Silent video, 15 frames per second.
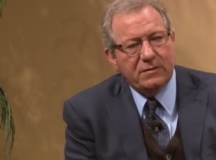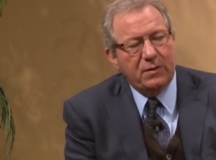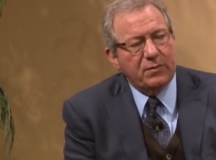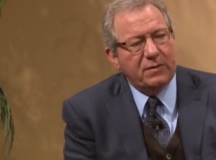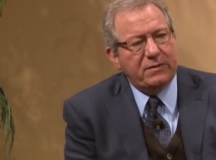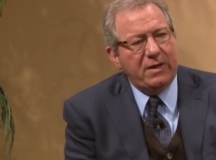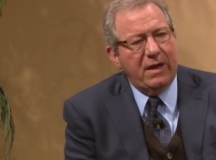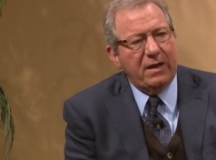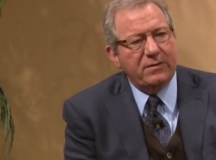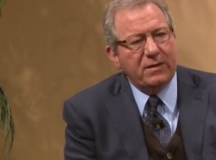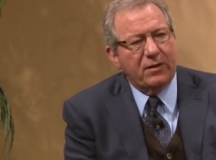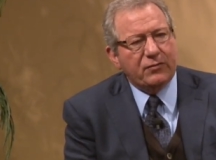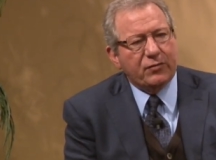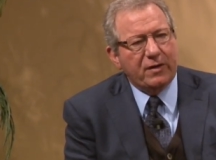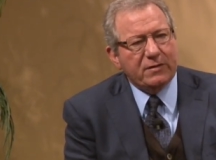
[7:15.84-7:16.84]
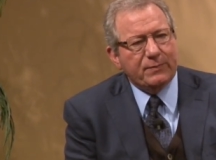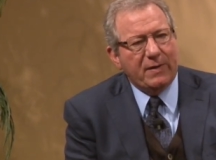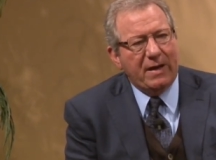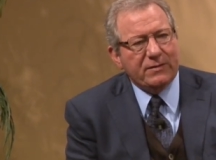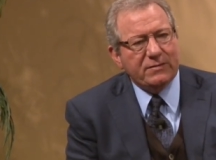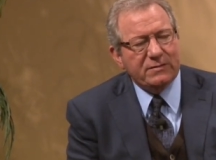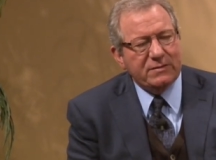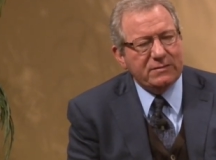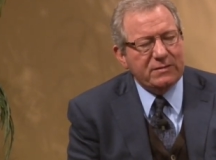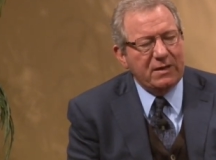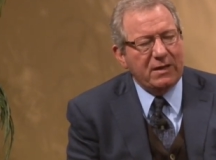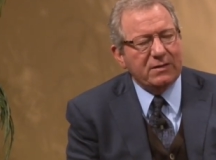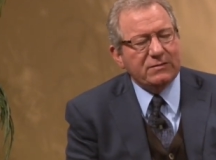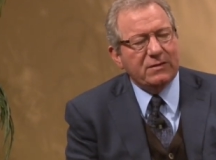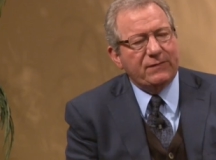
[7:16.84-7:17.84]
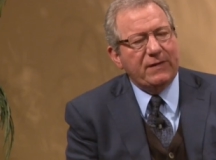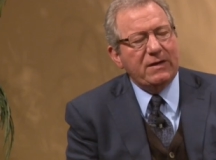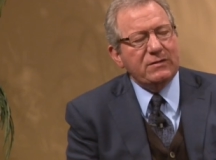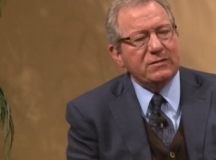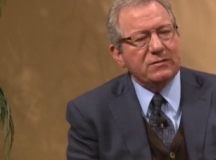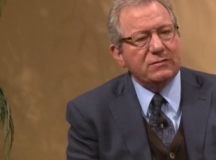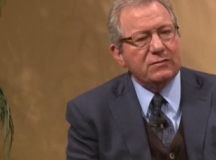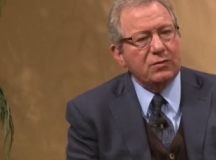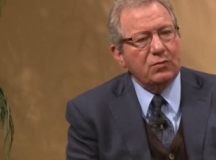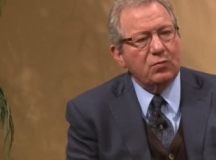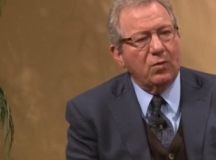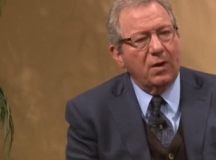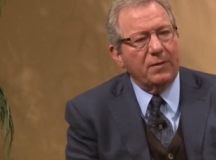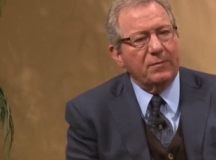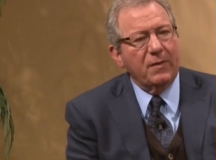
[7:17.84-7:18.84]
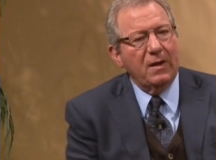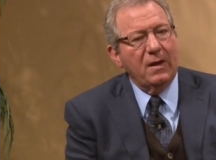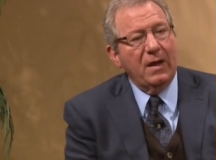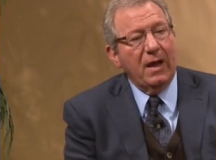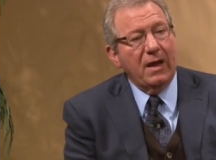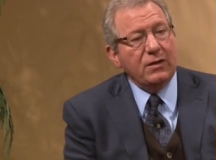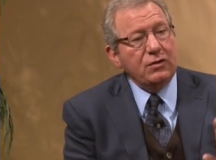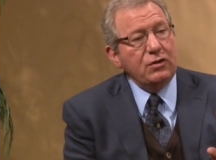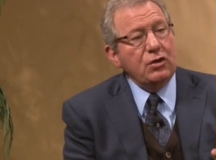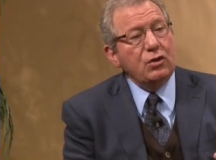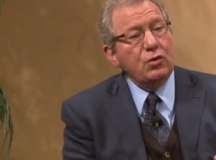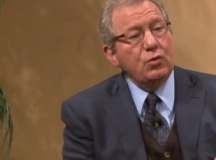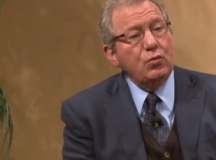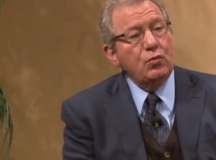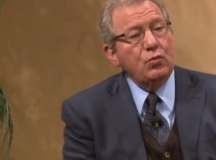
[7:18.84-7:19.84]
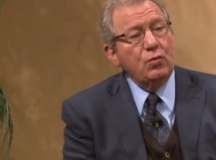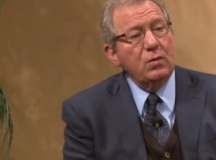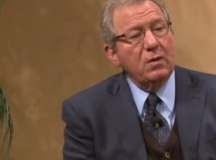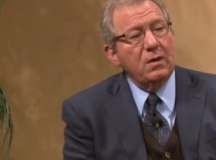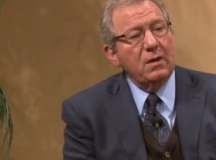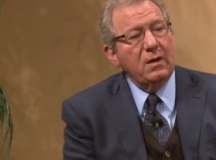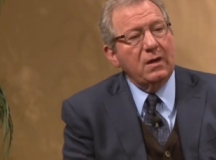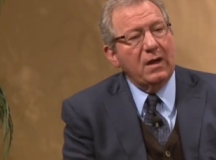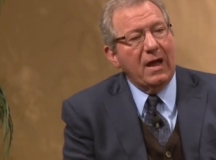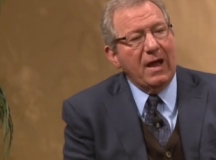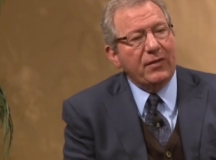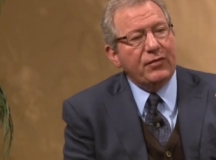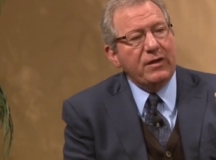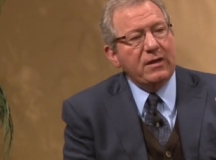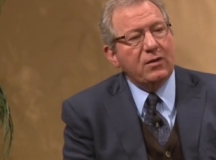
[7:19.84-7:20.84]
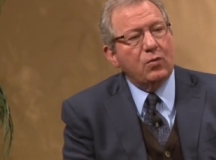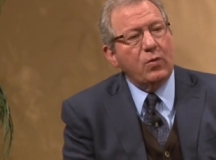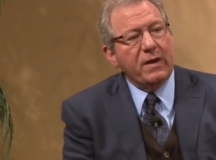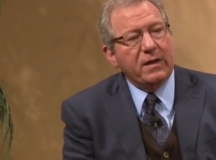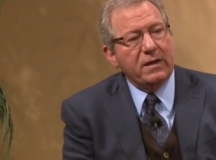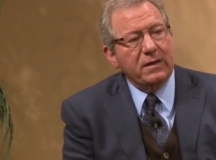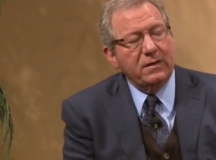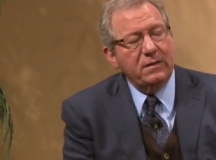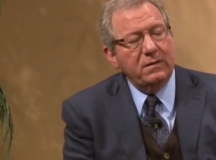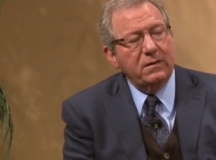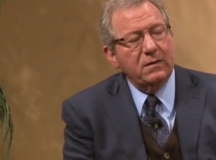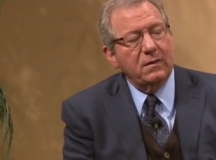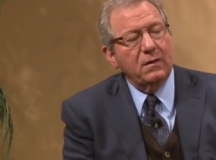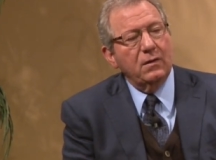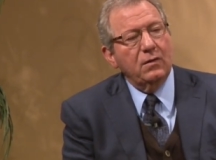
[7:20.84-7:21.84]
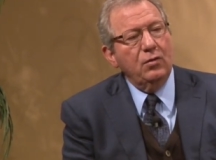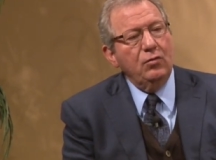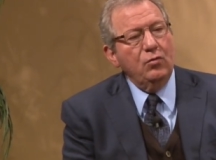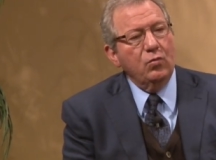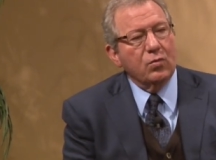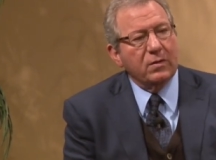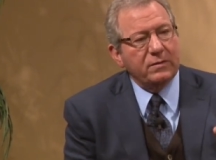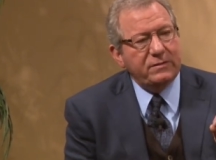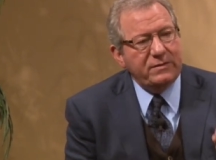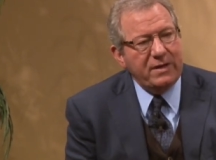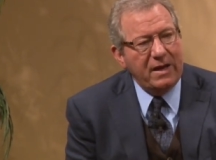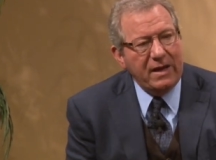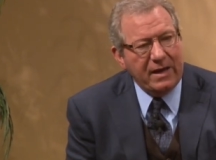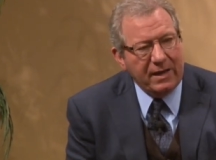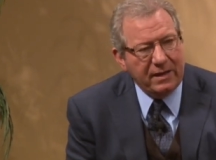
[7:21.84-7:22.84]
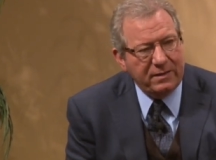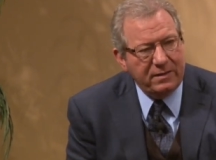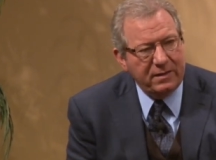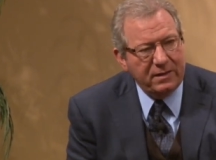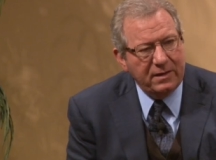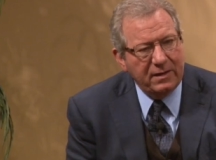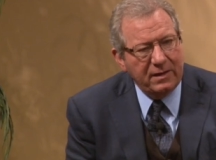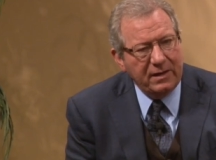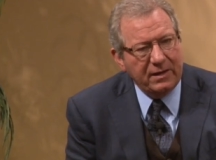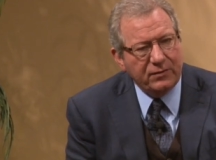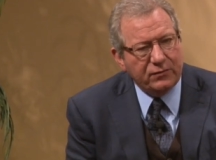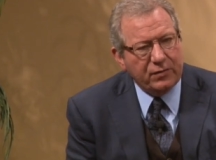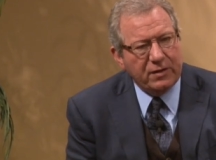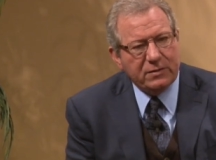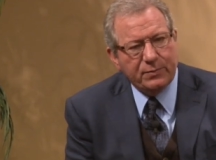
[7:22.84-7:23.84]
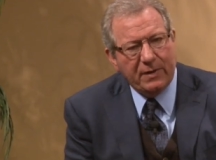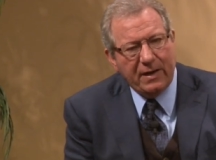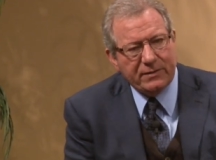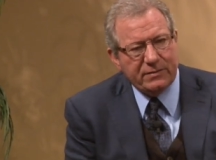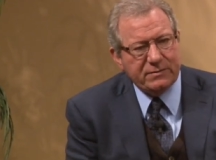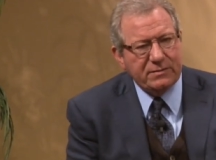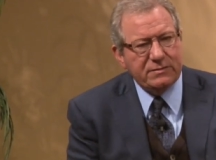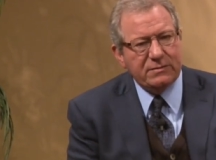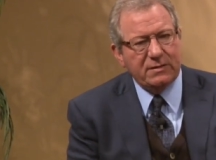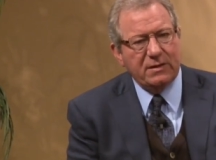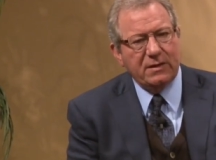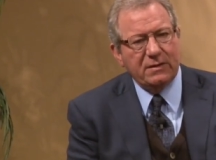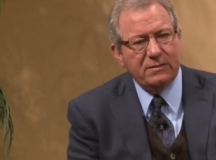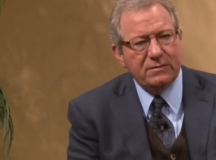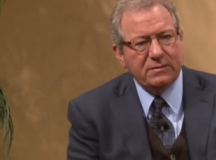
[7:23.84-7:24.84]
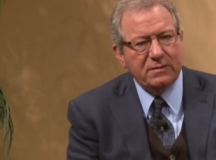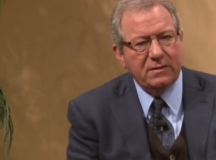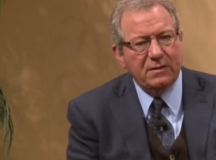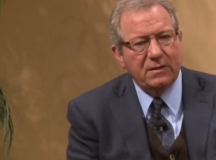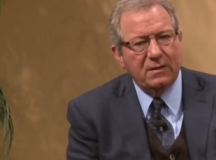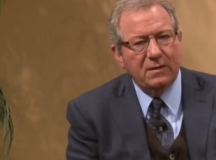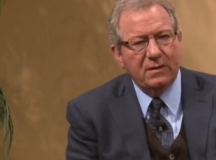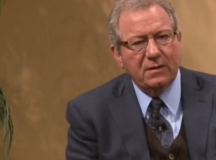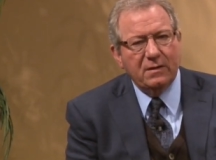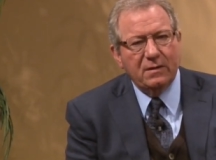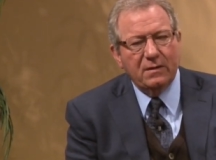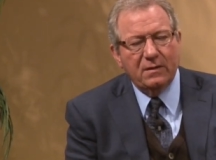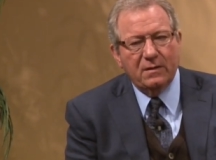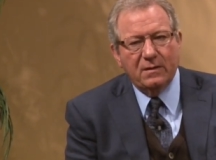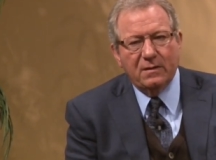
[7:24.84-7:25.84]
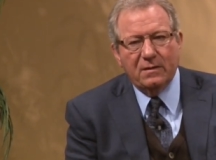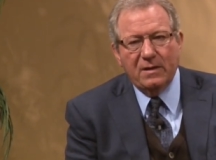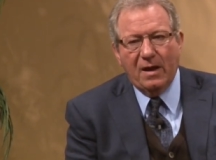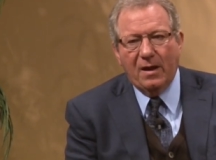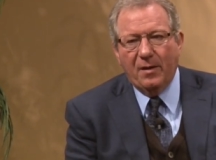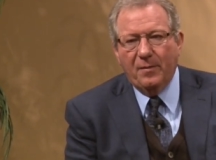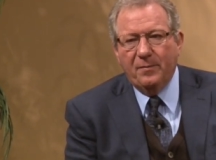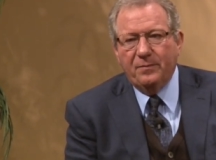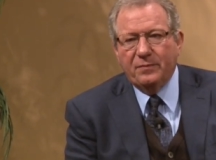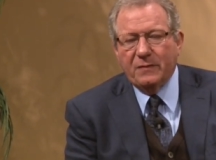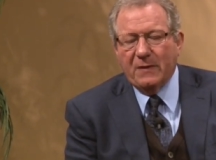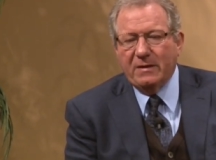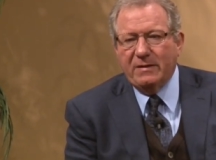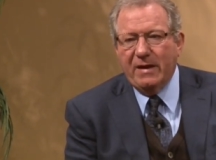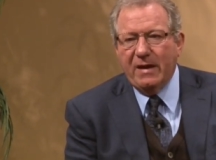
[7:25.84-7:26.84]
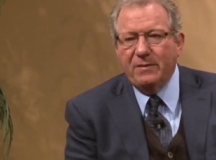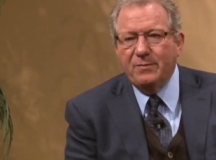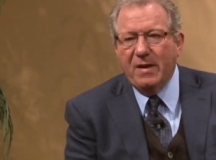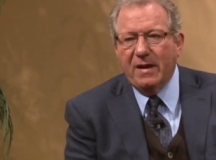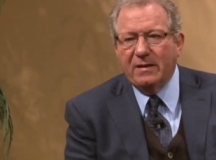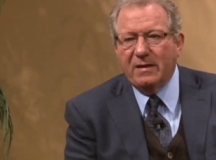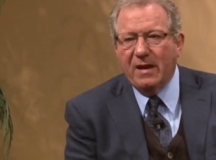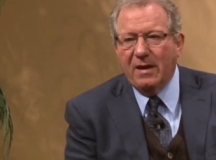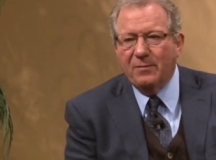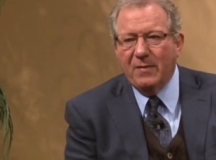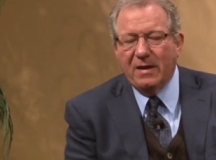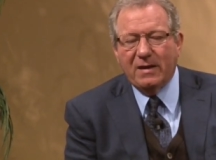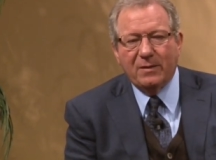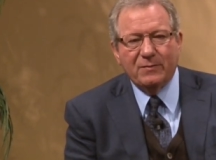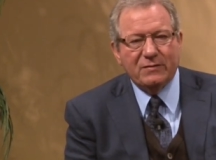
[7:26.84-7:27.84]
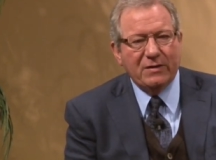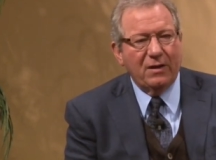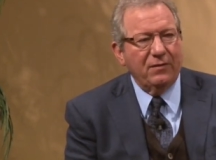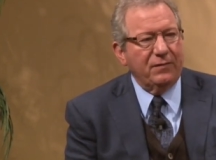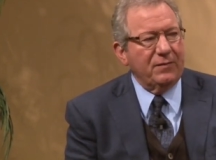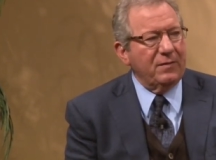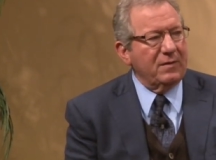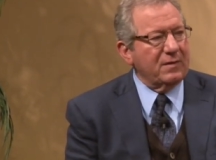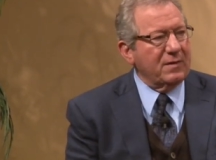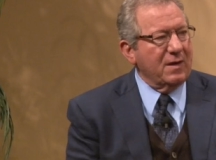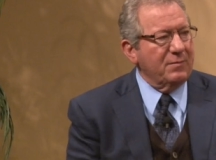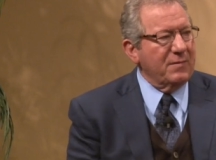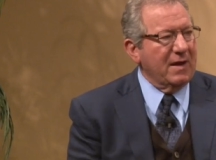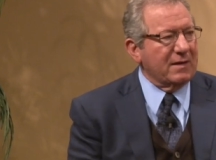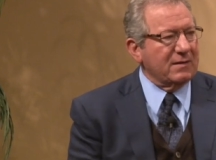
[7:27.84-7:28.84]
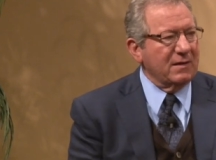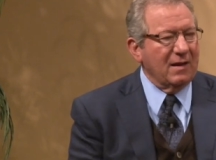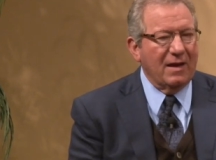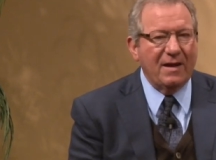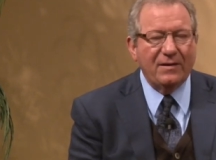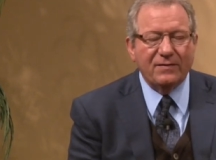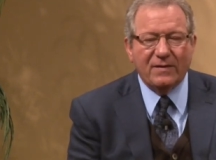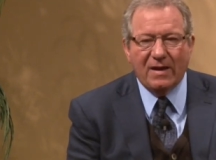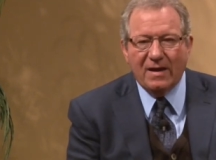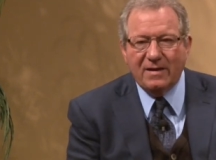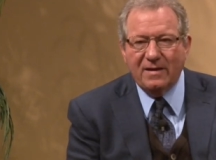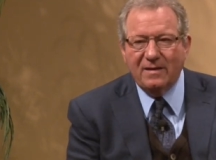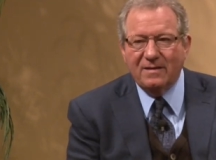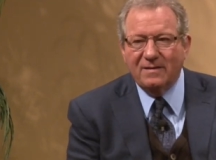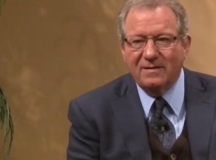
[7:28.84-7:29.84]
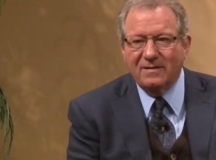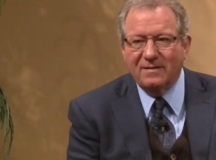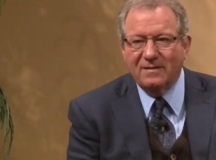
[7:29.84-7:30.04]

See, we're dead in our trespasses and sins, Ephesians 2 1. And you hath he quickened who were dead in trespasses and sins. Now, a dead man can't make himself come back to life, can he?